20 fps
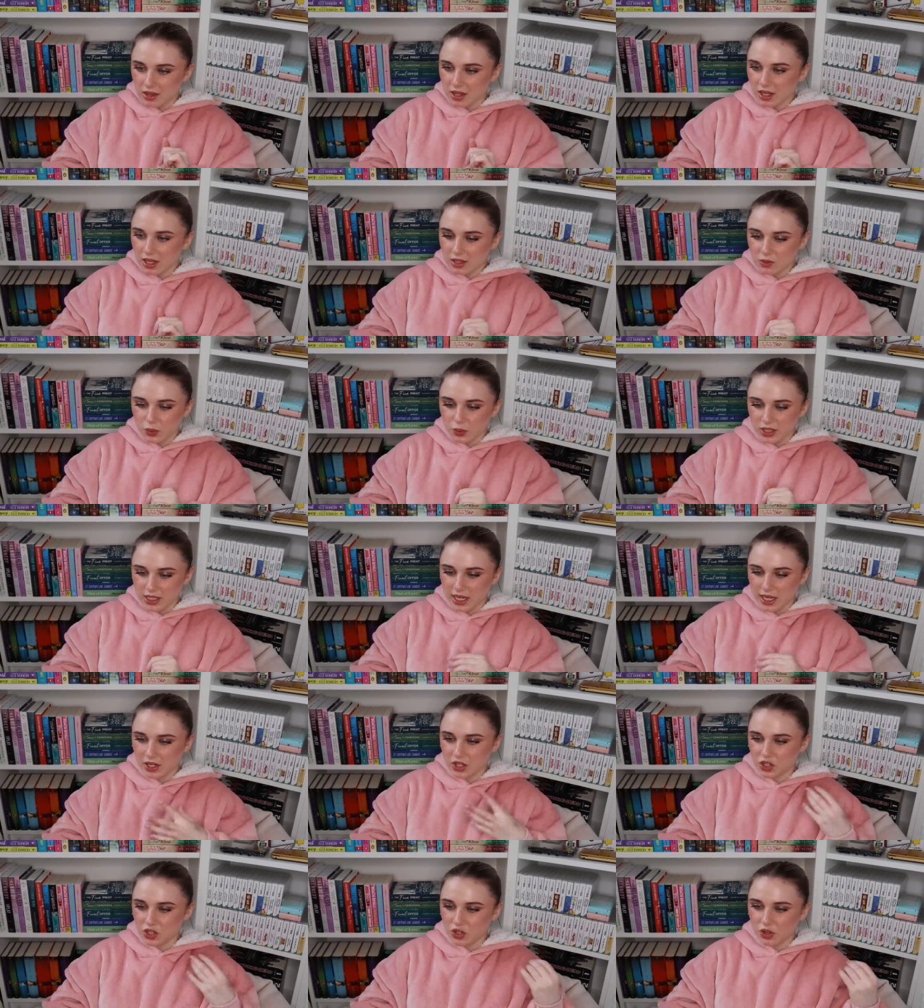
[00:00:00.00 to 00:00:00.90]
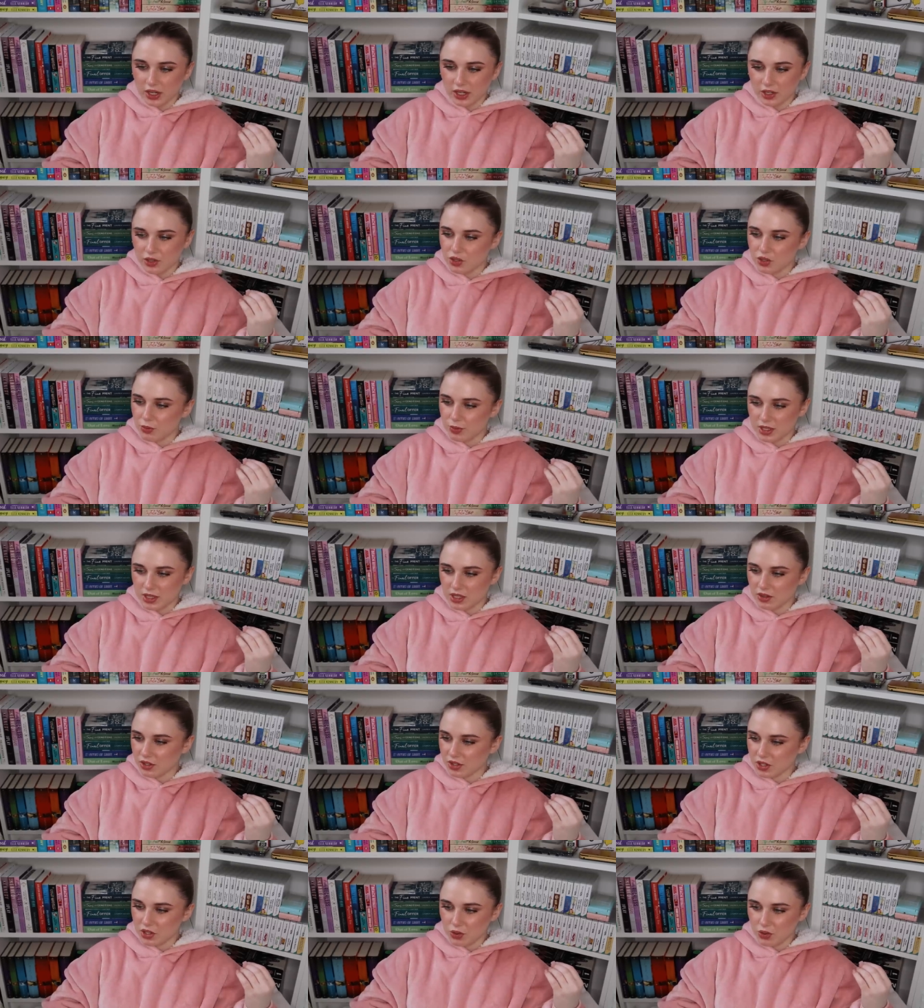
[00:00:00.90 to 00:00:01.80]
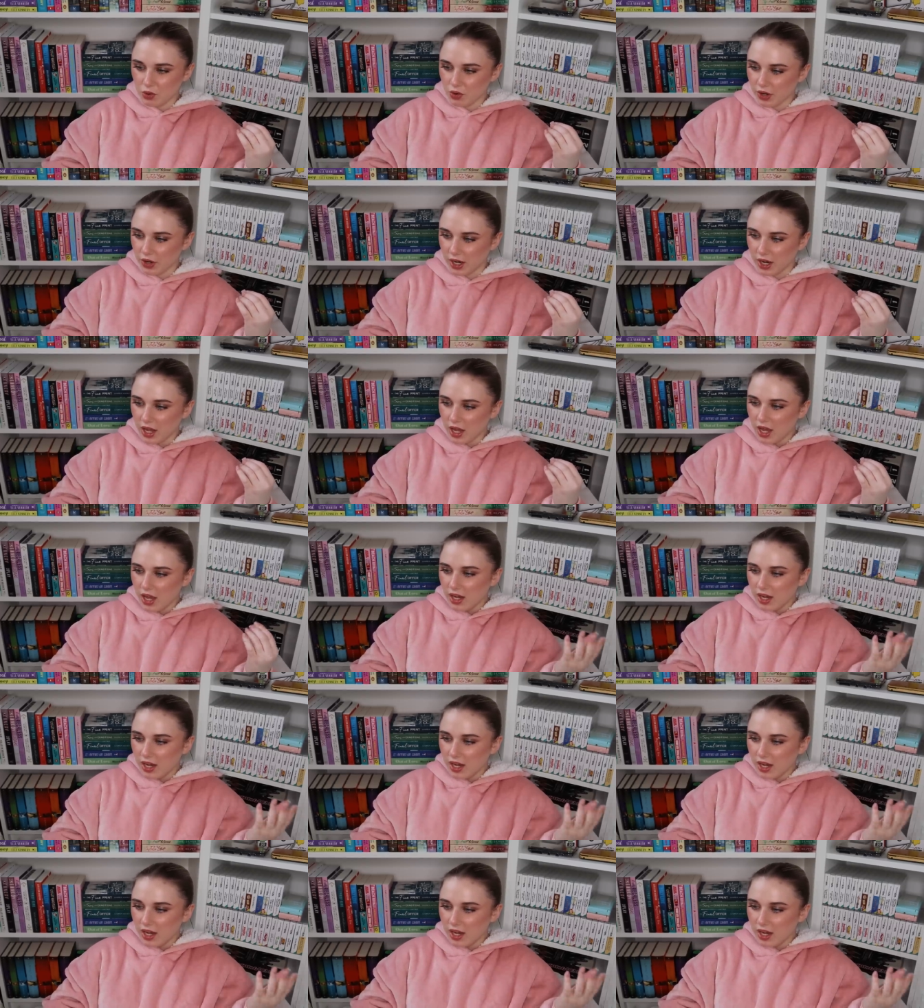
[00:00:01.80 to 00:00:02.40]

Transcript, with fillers: think it's once again just not like a super serious story.